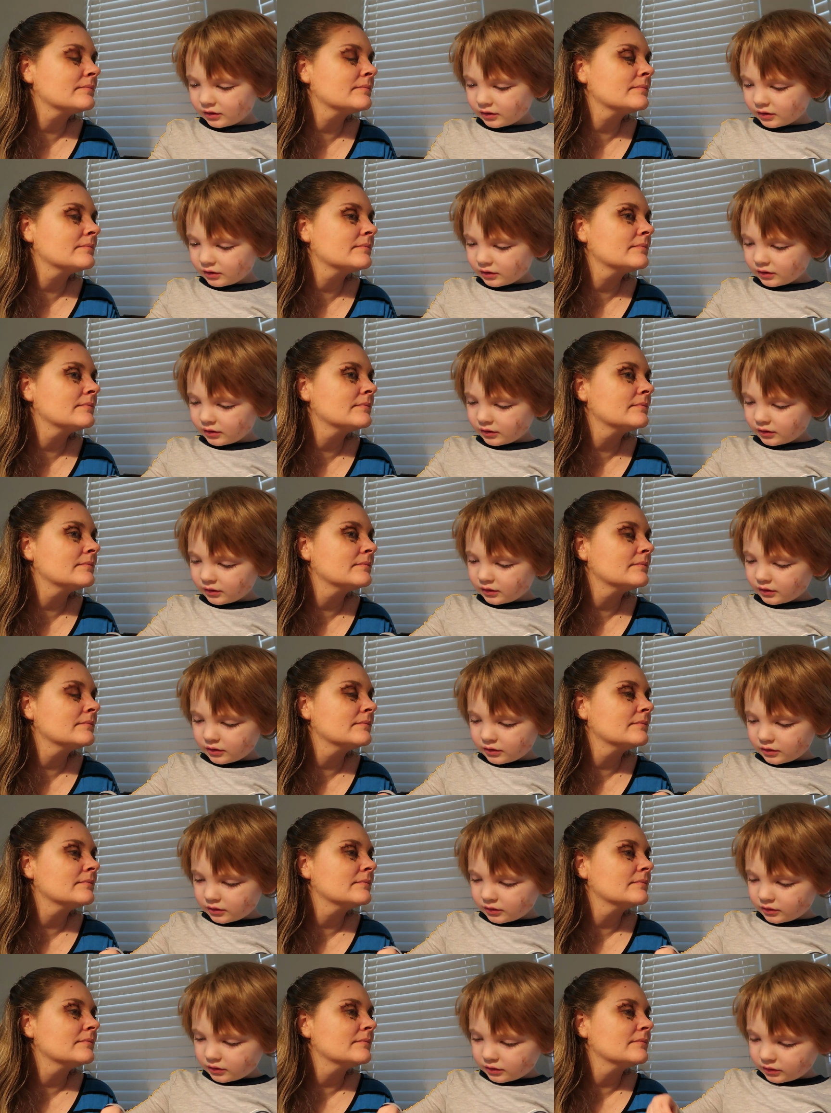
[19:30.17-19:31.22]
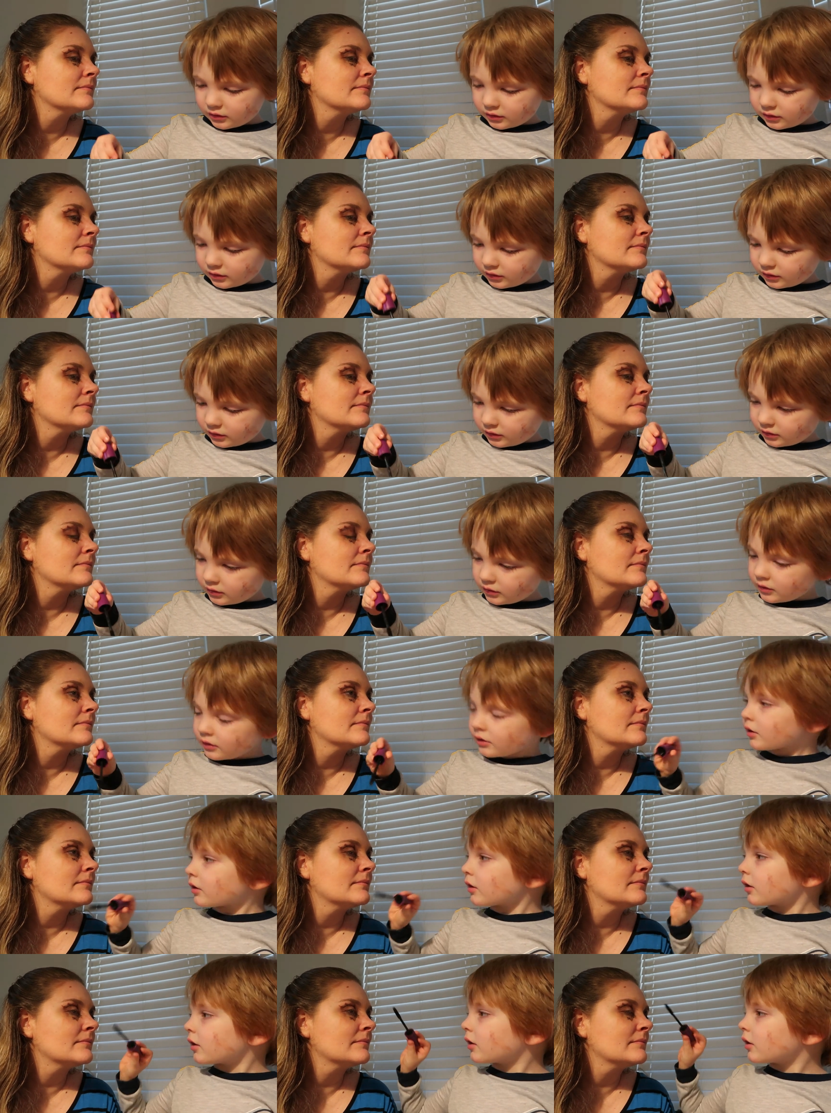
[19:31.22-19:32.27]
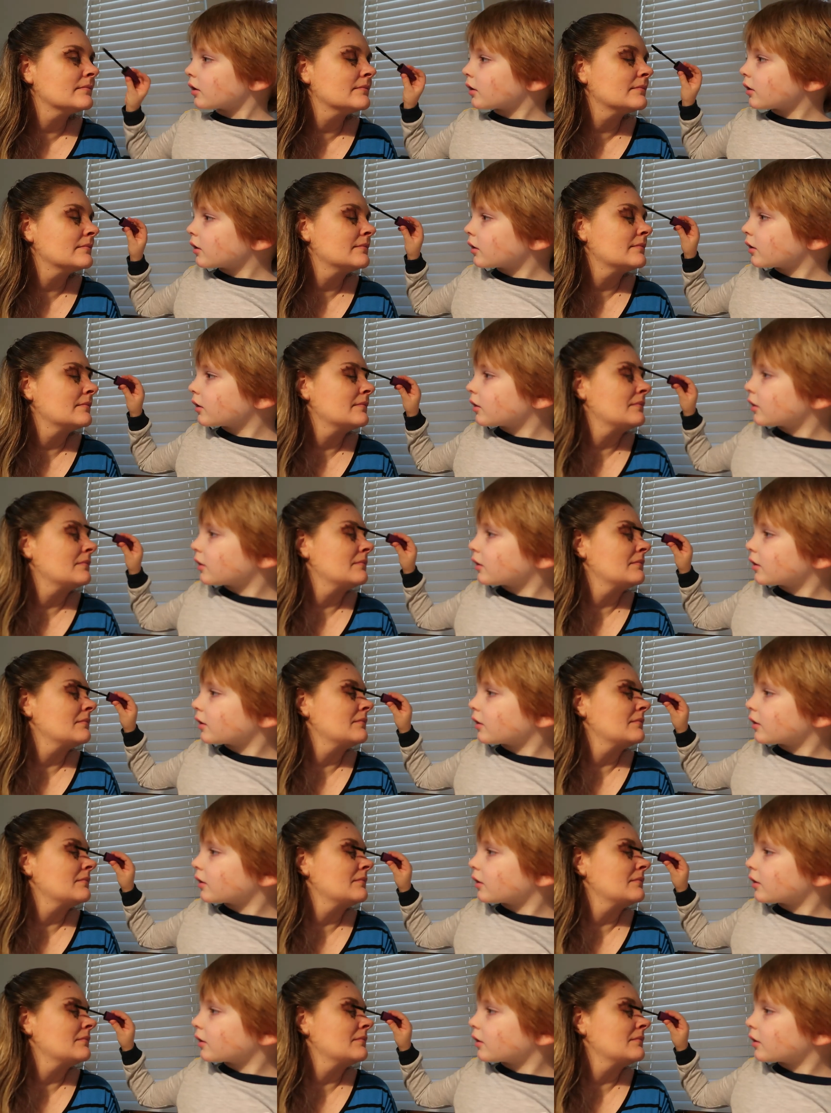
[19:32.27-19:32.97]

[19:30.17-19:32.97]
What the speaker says: (no one is talking)